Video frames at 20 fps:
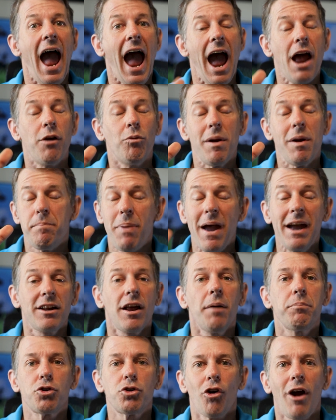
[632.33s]
And we picked
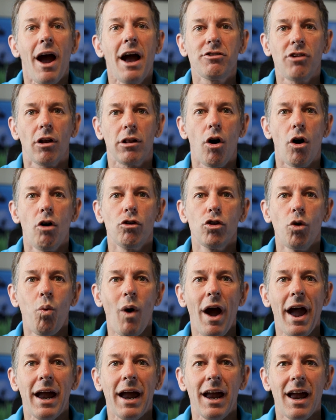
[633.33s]
up trash along the
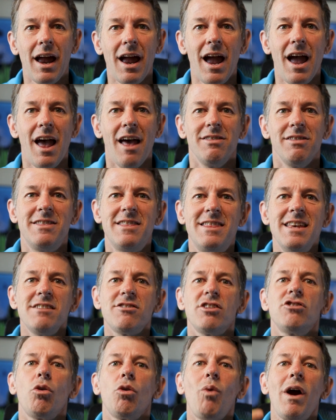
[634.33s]
way.
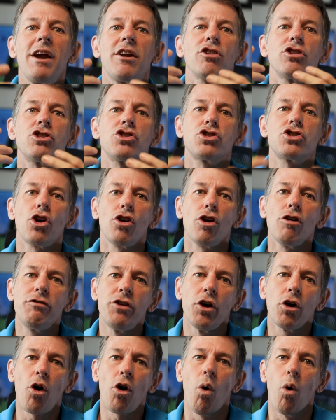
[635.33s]
This is a way to serve
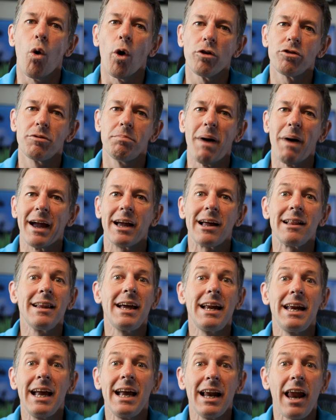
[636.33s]
your course by
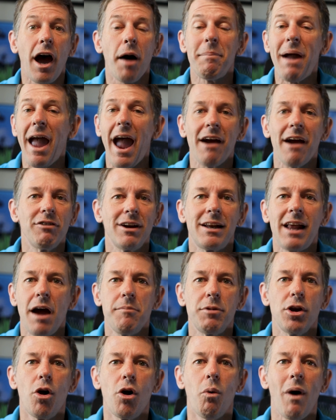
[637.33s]
cleaning it up every
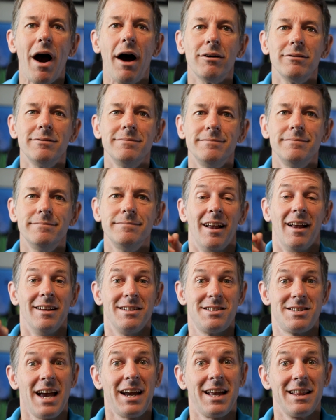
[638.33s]
time you go out.
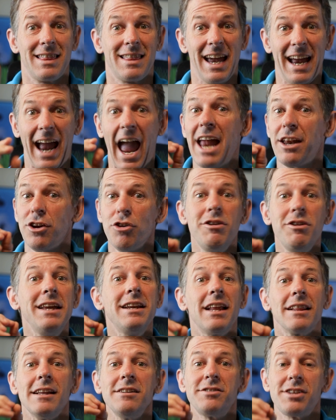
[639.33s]
Second thing, and you need
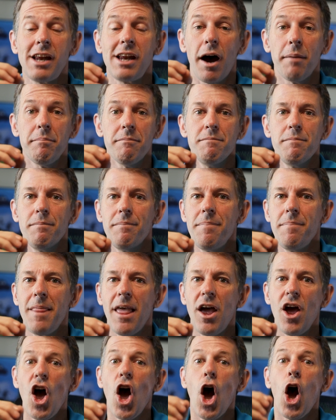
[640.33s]
to listen up
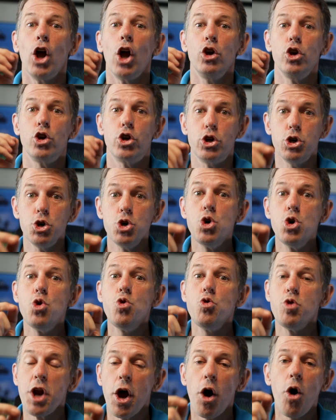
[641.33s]

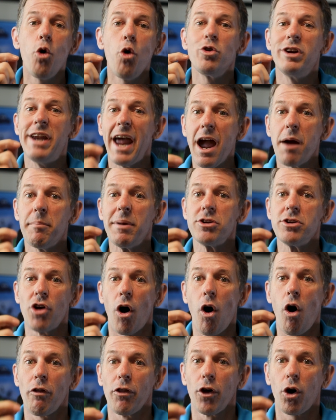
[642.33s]
do no damage
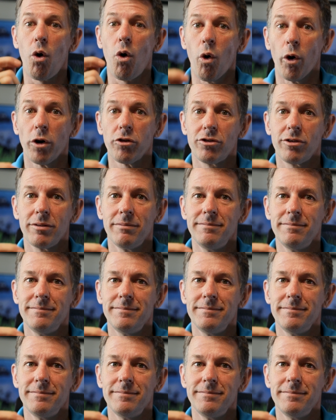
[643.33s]
on the course.